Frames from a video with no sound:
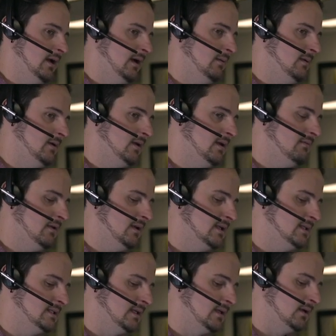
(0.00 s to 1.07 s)
how about giving
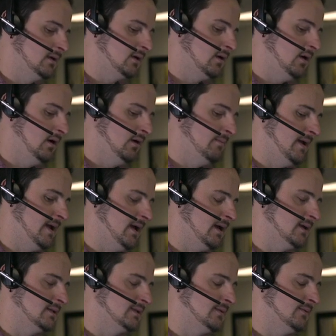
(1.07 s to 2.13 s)
us a call
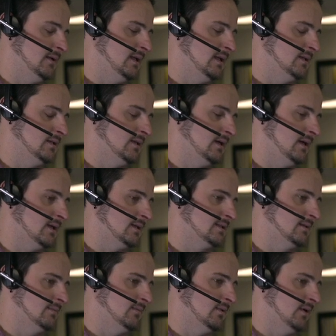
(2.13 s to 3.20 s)
back so we can talk
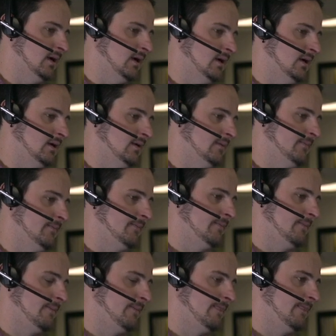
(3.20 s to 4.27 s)
some more? You know,
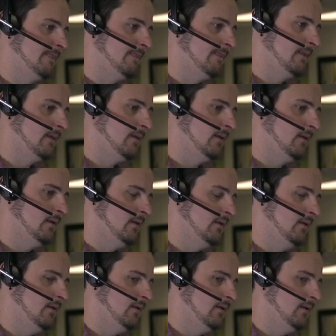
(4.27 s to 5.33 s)
success
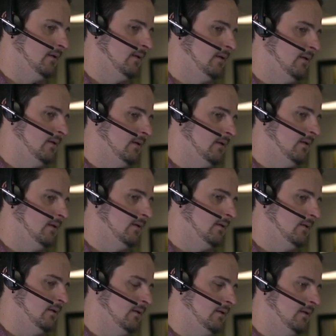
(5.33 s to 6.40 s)
is you
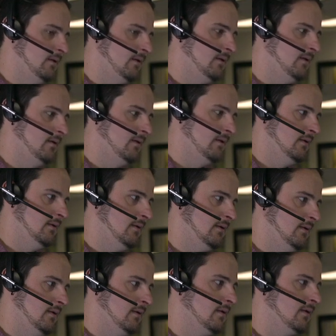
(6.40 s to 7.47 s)
connected with
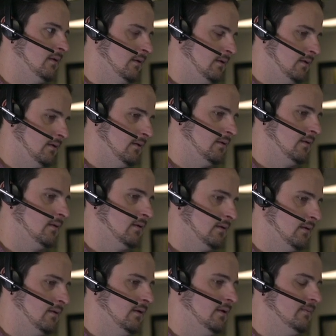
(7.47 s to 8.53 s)
someone
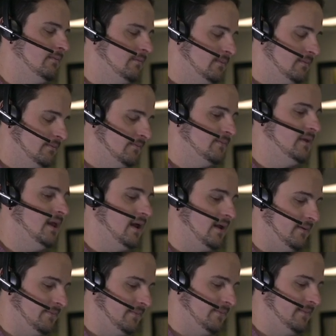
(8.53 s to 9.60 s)
level with them on an
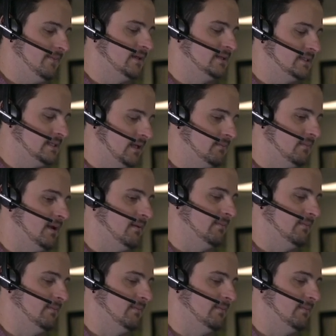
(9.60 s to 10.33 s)
emotional level,